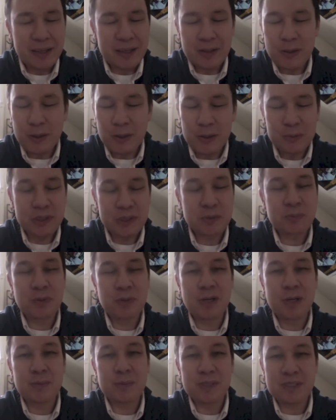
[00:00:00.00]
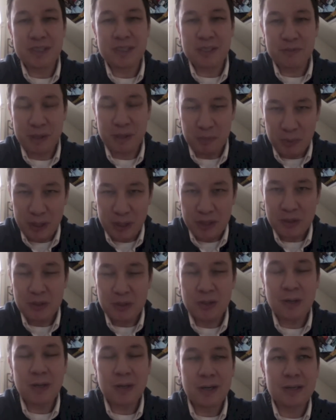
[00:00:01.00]
always promise that if I break your
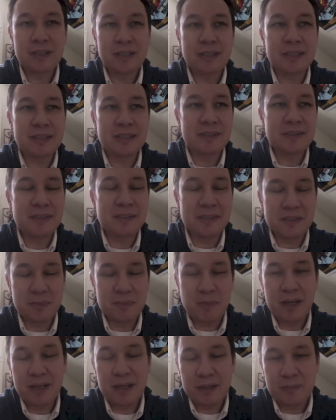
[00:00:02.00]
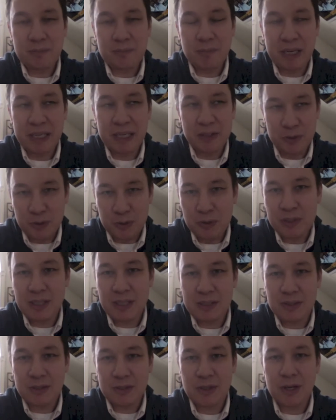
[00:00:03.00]
heart, it's my duty
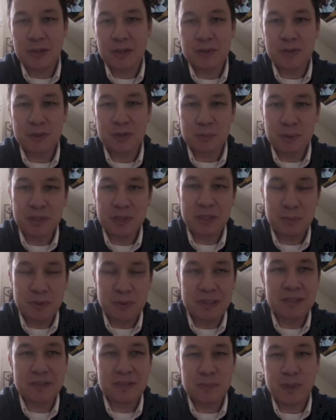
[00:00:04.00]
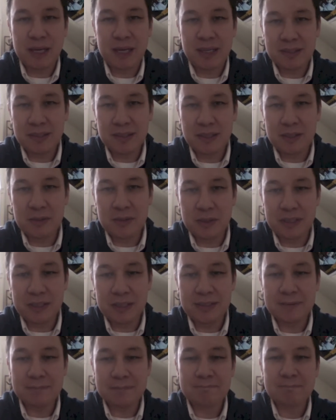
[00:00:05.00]
as an author to put the pieces back together
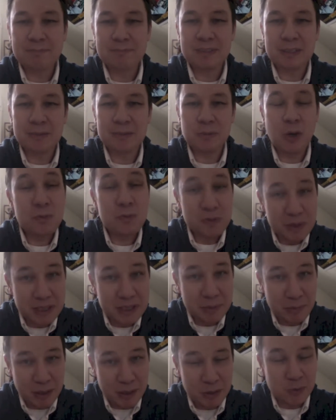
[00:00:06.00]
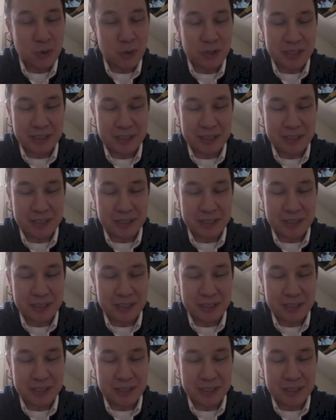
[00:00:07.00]
again, hopefully in better working